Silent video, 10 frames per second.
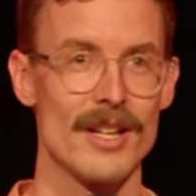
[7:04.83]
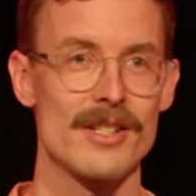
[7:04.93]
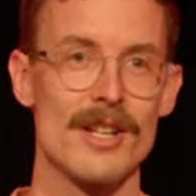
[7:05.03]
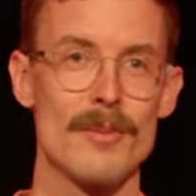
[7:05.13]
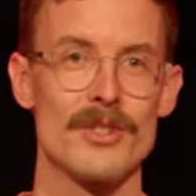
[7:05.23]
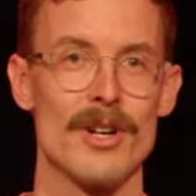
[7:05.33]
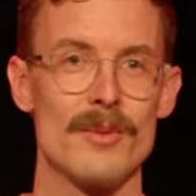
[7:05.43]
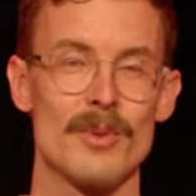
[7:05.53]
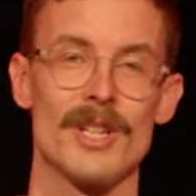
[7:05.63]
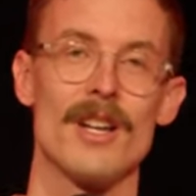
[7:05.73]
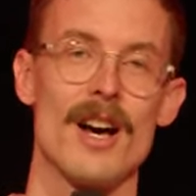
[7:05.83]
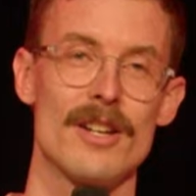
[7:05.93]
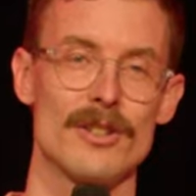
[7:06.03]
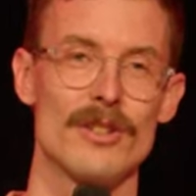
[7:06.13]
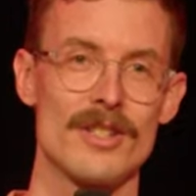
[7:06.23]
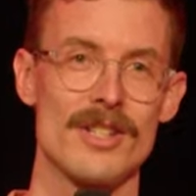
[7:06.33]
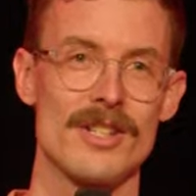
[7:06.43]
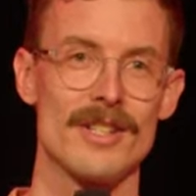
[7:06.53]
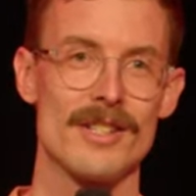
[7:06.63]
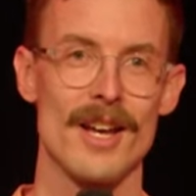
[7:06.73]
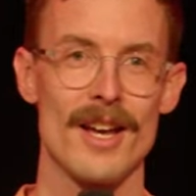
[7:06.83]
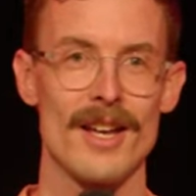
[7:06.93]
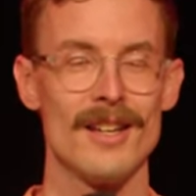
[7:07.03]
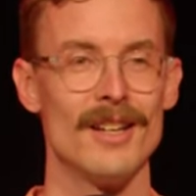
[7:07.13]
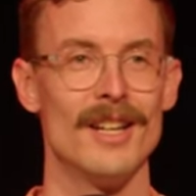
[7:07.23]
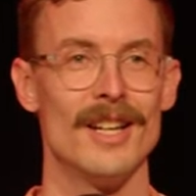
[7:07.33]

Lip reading: Sometimes we can unconsciously say,